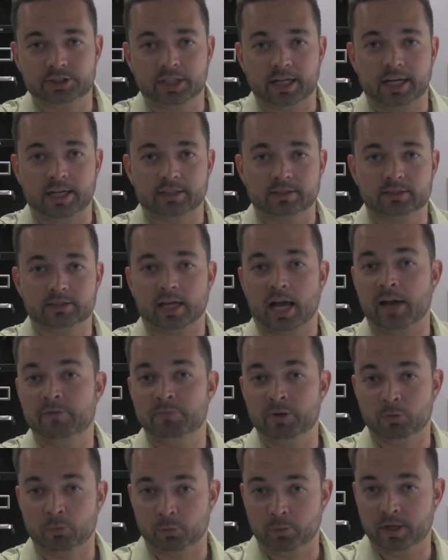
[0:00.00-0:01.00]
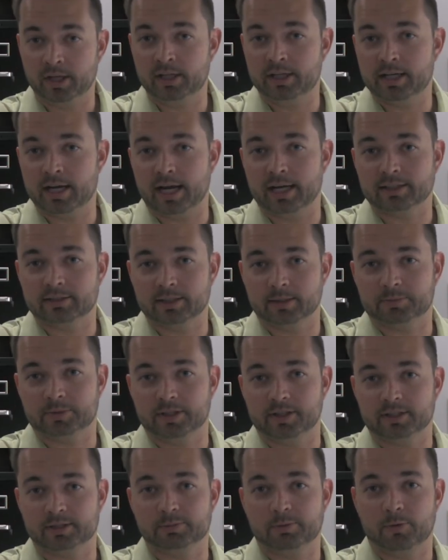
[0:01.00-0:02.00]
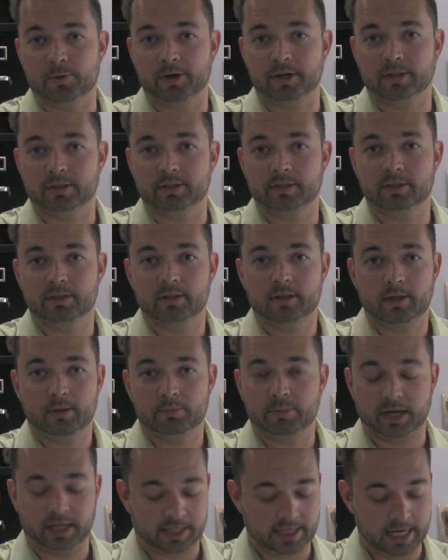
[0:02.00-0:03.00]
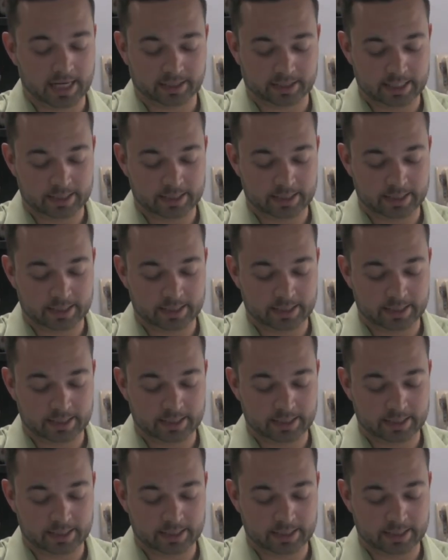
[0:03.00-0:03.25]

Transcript: chance. I've been really nice up to this point, but I can't